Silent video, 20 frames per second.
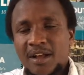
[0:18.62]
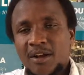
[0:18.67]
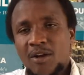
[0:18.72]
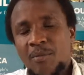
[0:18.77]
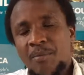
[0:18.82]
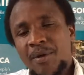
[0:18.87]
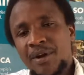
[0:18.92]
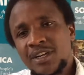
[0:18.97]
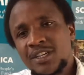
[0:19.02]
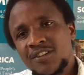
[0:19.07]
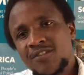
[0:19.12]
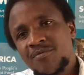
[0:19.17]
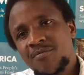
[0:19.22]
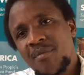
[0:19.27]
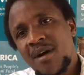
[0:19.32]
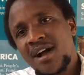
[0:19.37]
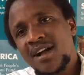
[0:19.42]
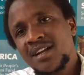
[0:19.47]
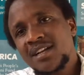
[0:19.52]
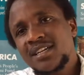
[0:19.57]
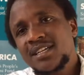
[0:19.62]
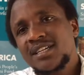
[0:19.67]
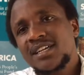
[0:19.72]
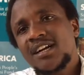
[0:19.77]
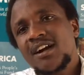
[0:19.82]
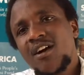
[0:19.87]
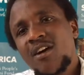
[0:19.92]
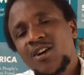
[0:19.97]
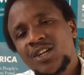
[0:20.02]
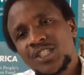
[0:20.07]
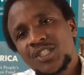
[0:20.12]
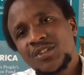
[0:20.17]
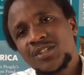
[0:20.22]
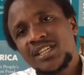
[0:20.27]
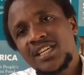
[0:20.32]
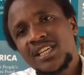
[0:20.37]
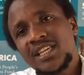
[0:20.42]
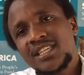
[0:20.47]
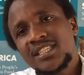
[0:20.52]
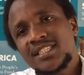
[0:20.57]
cooperative bank
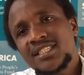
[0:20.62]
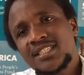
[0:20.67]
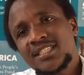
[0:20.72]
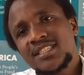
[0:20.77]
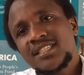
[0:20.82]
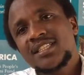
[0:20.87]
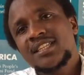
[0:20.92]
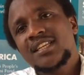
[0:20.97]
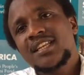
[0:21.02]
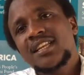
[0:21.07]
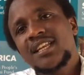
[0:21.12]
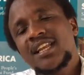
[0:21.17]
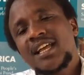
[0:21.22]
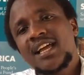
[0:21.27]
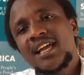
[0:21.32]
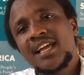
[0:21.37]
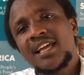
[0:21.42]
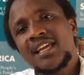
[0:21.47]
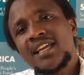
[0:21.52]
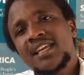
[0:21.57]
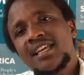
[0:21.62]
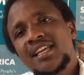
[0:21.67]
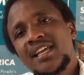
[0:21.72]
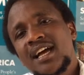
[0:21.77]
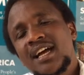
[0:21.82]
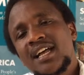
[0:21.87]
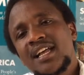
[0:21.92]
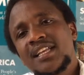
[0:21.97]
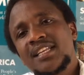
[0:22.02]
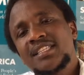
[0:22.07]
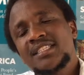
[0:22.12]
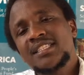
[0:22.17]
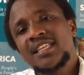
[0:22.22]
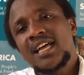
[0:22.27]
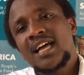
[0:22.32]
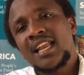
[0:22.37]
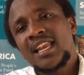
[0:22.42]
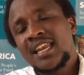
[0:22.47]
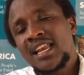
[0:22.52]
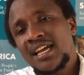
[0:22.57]
auctioning a
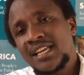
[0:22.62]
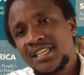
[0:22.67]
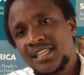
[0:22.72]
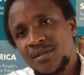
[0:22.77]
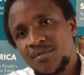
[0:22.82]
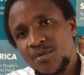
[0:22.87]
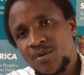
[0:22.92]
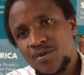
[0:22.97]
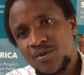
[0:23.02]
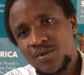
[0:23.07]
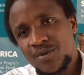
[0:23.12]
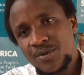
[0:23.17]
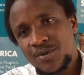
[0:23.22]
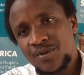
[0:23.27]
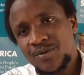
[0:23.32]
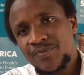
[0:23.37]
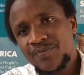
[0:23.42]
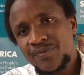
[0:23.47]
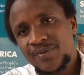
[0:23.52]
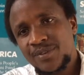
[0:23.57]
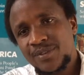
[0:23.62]
land in Mukuru,